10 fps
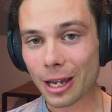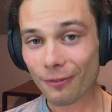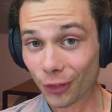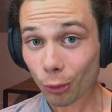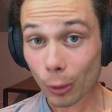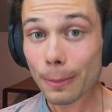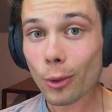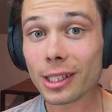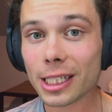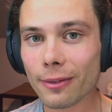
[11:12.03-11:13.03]
For
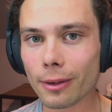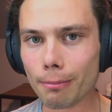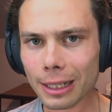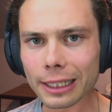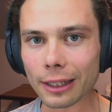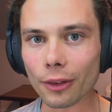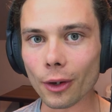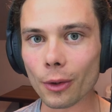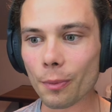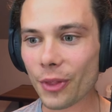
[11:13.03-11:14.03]
3.7 million
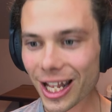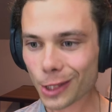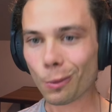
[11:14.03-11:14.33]
though. That's